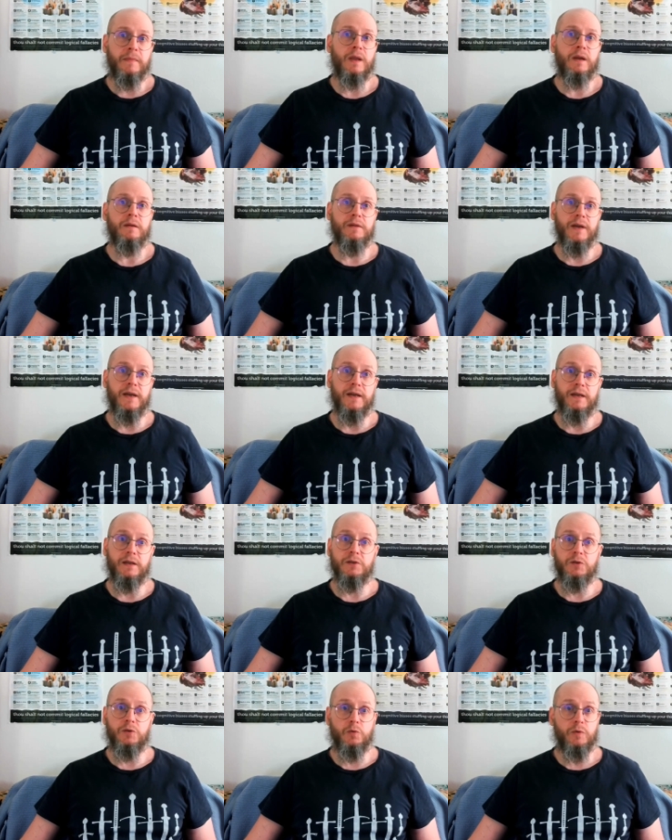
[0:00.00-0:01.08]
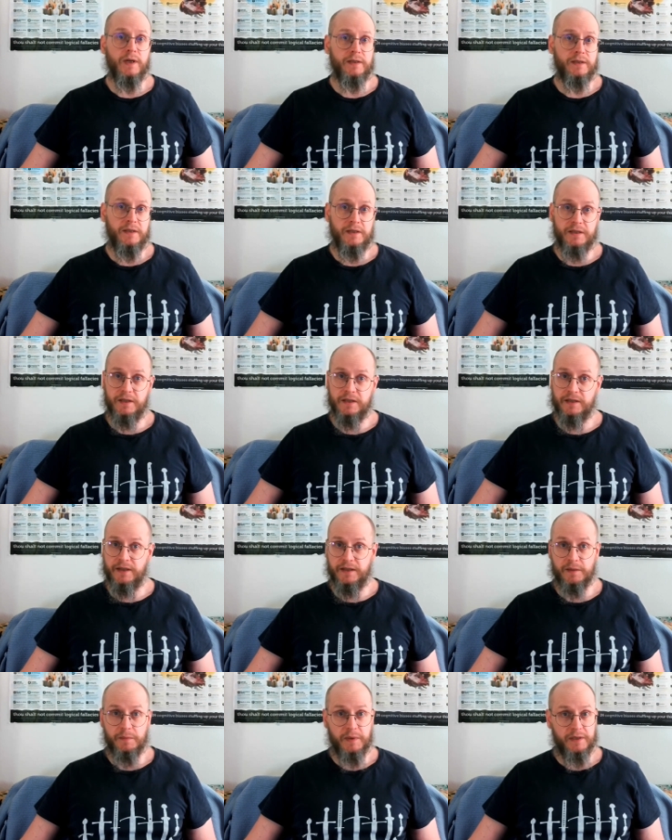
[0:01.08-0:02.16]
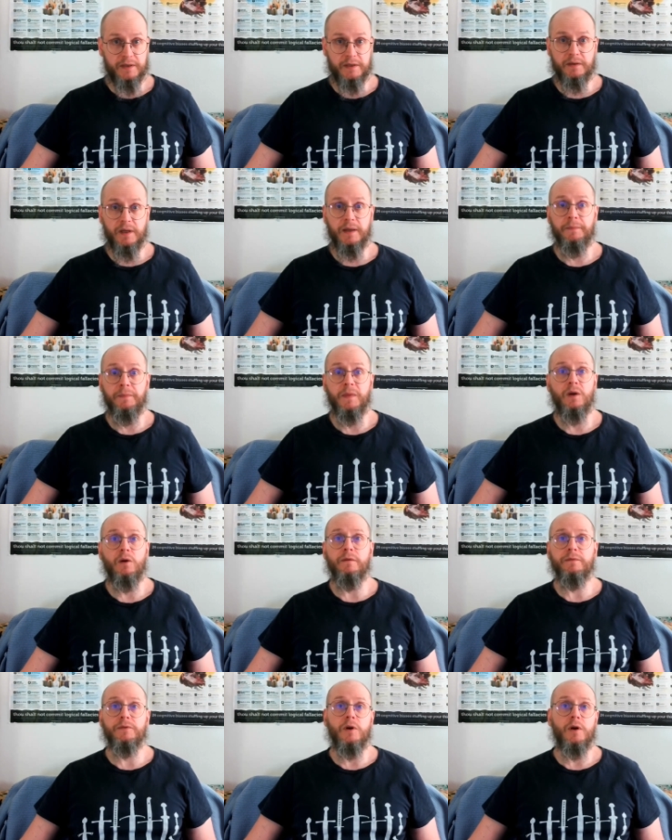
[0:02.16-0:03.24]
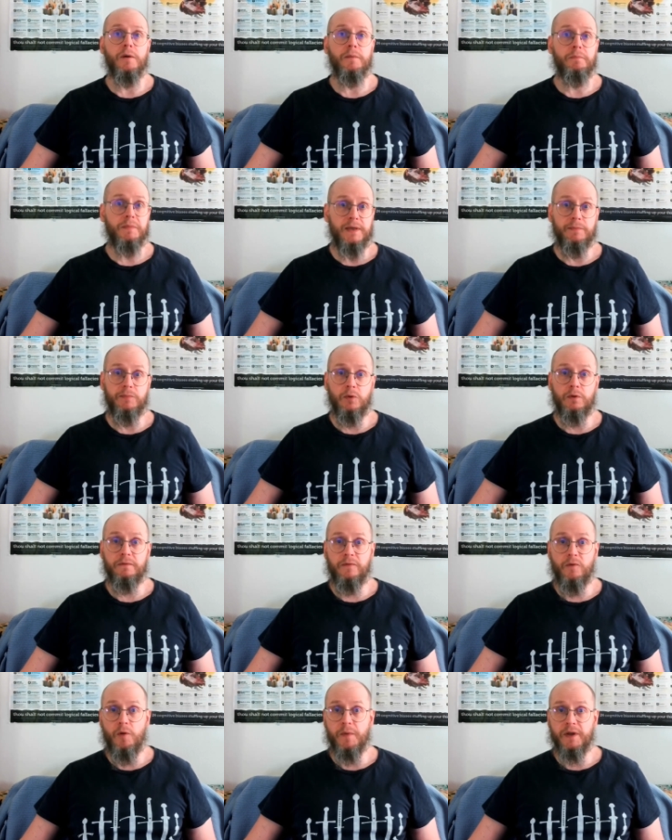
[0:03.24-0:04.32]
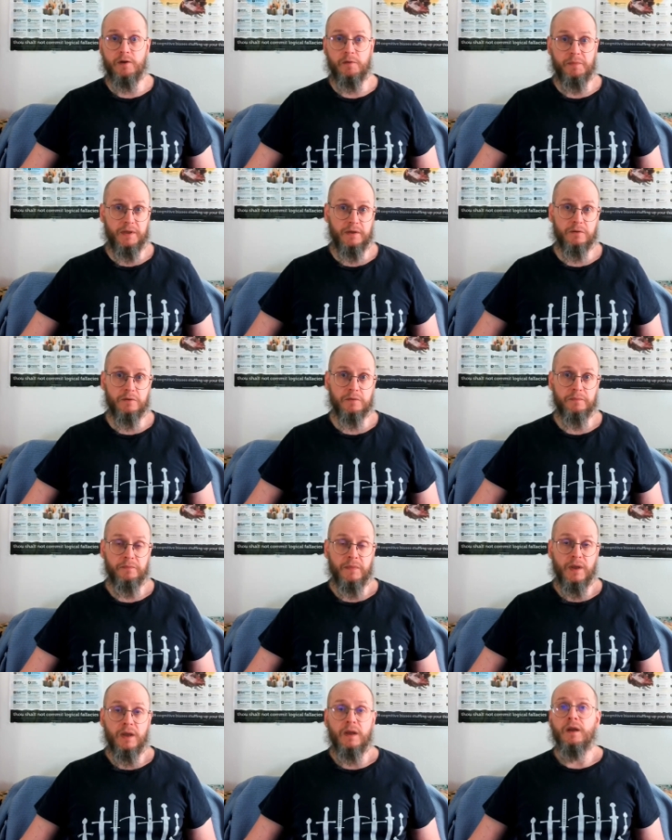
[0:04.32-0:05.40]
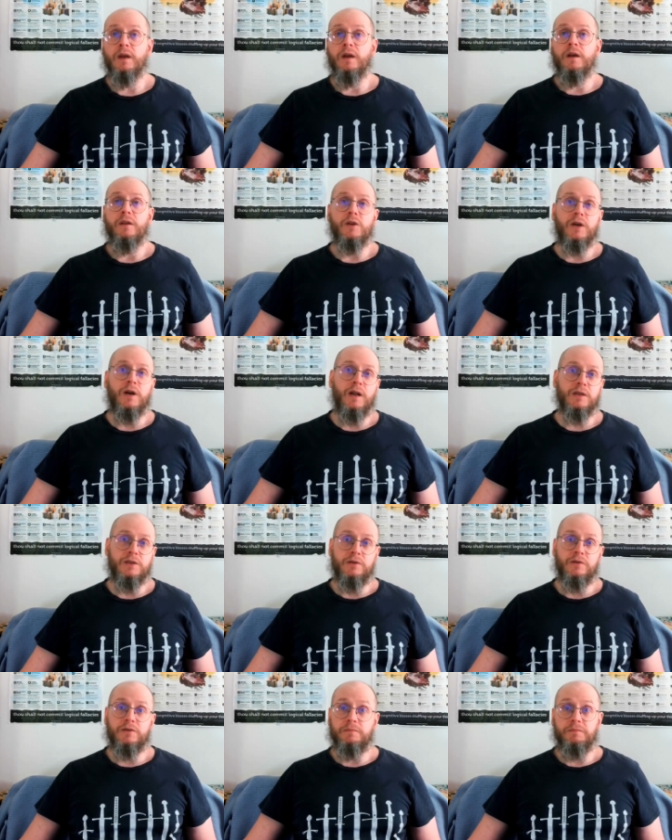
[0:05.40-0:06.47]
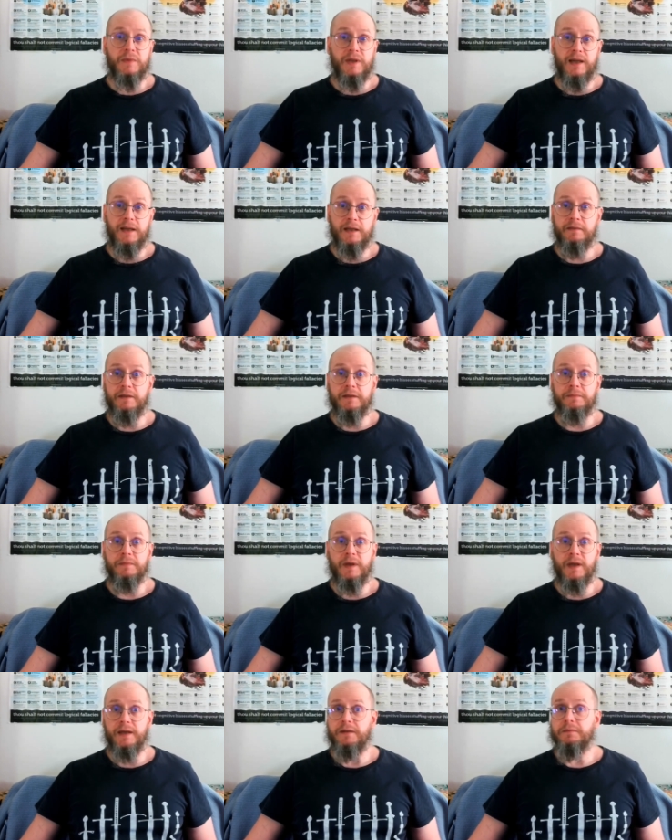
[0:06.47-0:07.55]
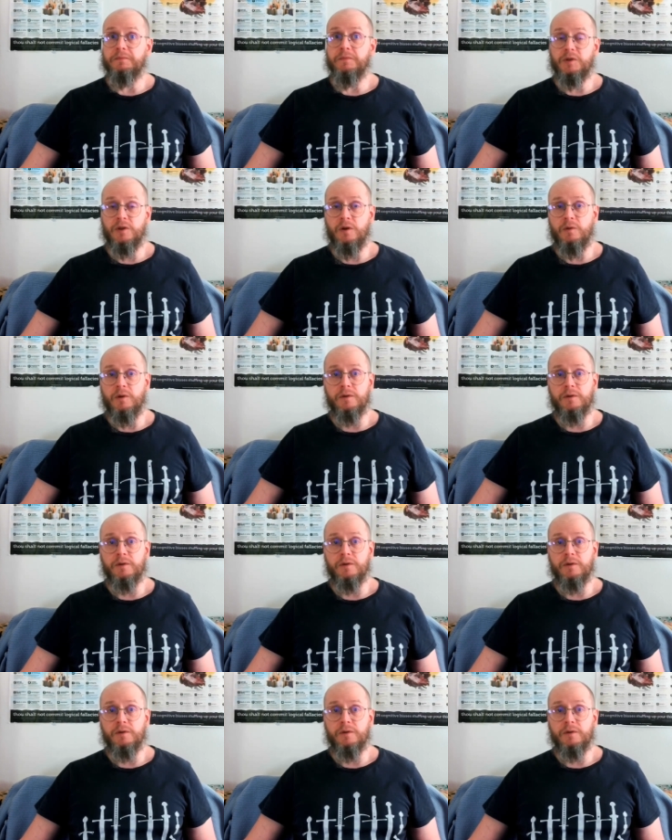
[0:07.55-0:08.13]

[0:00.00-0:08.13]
they do not exist independently of the people forming opinions, the cultures they live in, and so on.